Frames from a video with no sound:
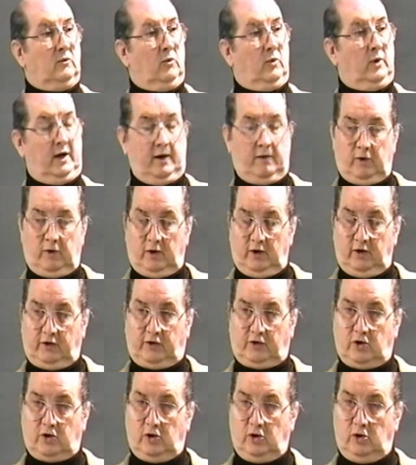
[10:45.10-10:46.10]
Whatever
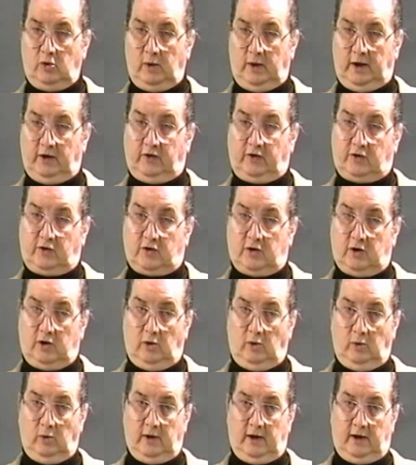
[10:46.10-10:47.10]
is true, it's
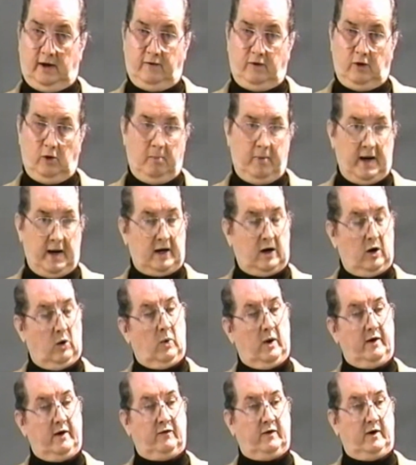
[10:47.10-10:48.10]
true. And if you back
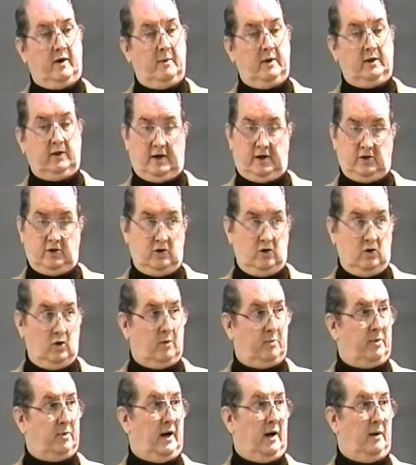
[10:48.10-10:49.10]
away from it, that's
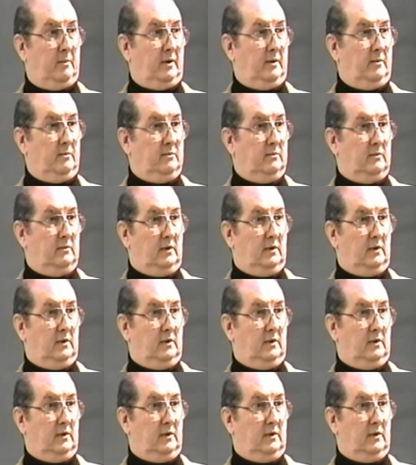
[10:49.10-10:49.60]
your problem.